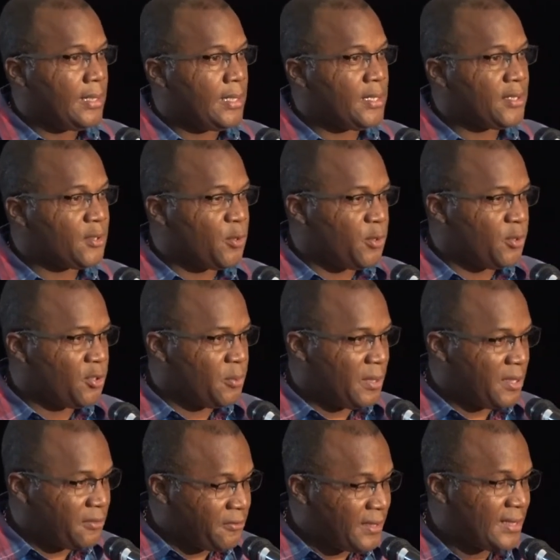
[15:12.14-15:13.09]
is going to
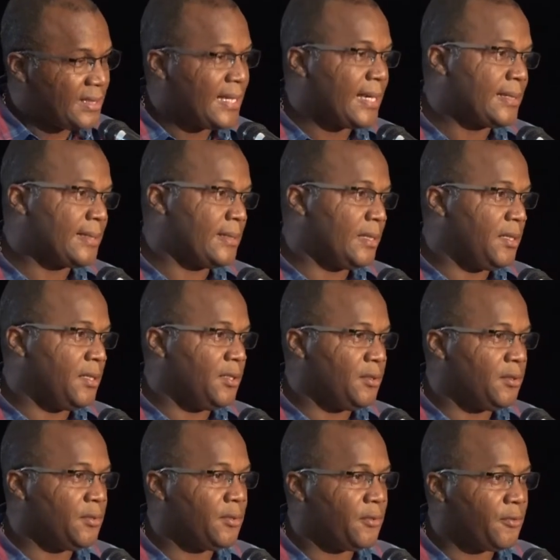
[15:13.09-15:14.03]
be a fantastic
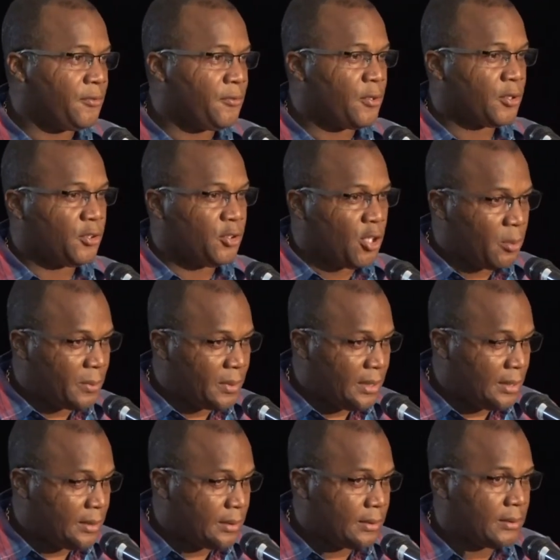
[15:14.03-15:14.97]
year for
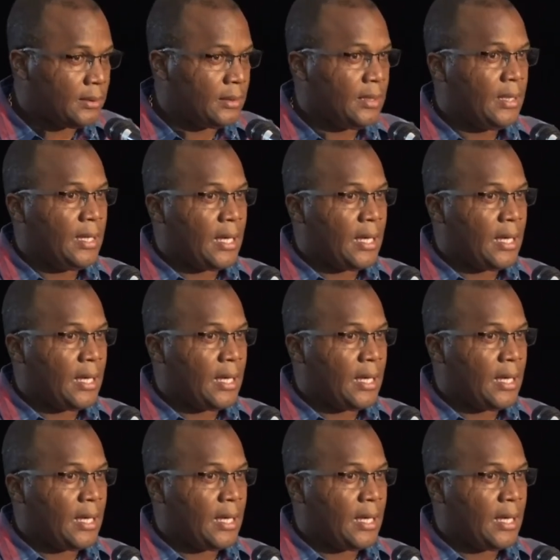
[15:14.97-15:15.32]
Dominica